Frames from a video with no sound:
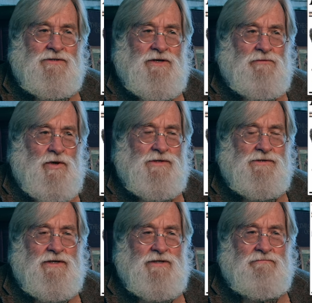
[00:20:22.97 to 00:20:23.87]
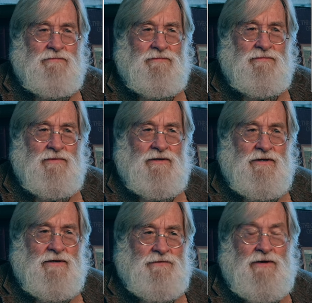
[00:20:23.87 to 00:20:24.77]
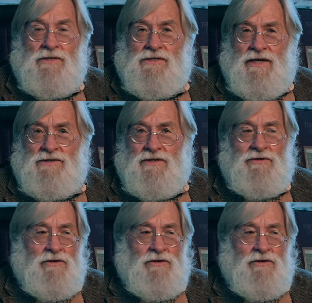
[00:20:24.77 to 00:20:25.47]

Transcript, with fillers: there was a, a, famous Thanksgiving.